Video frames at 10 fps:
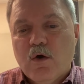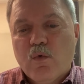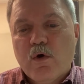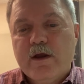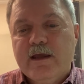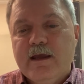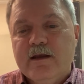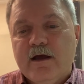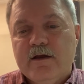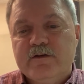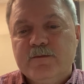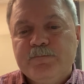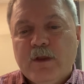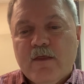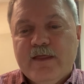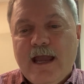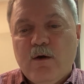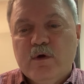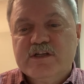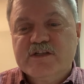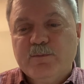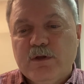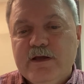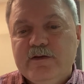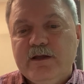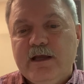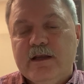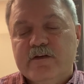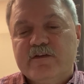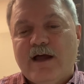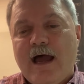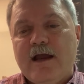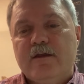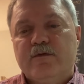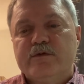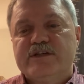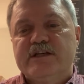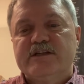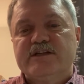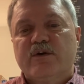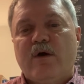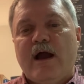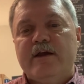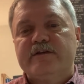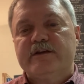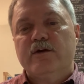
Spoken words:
working in us that which is pleasing in his sight through Jesus Christ,